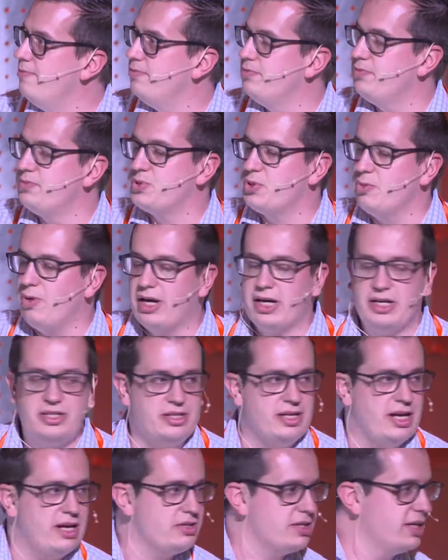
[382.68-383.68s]
So what I'm going to do
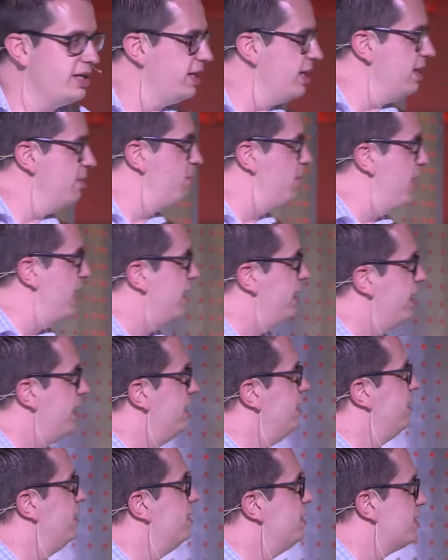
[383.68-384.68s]
now is I'm going to get Becci
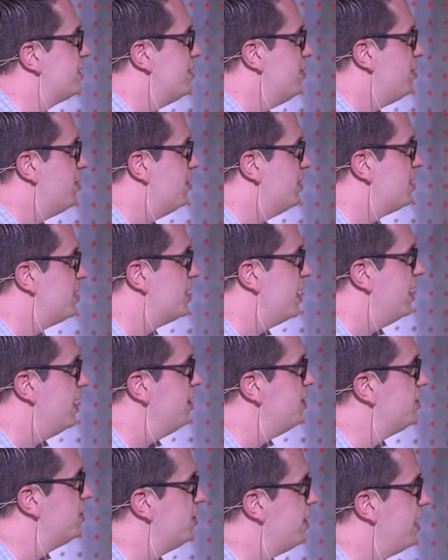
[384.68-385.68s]
to come up on the
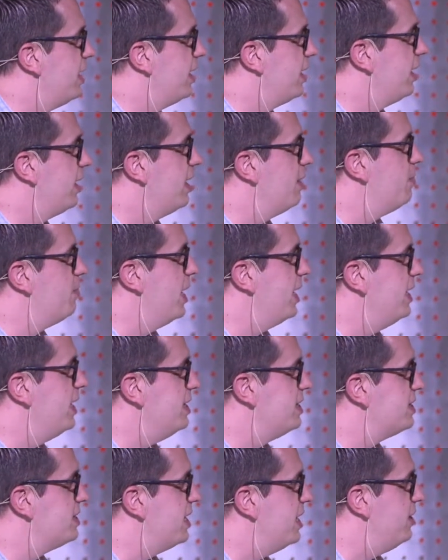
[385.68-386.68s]
stage, and I'm going to get Becci
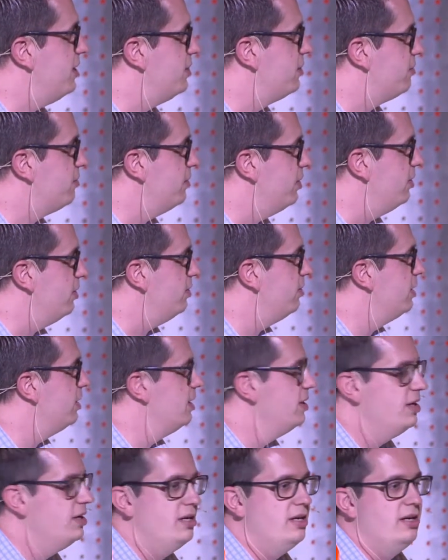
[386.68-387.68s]
to take you through
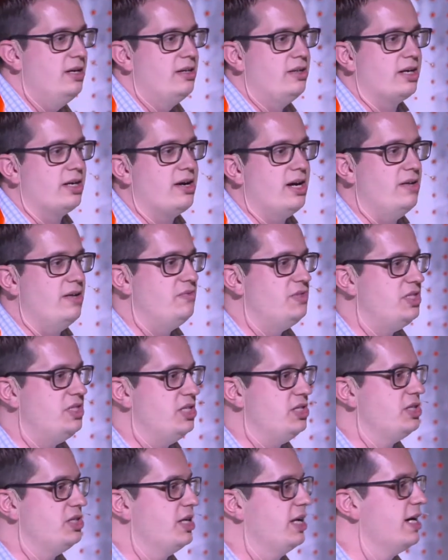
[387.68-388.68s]
the kind of
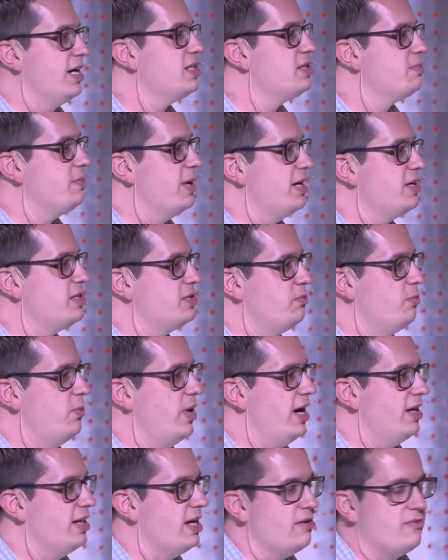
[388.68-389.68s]
digital aspects of where
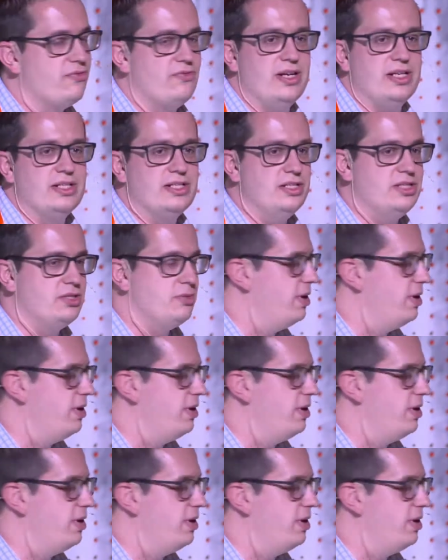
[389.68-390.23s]
that fits into our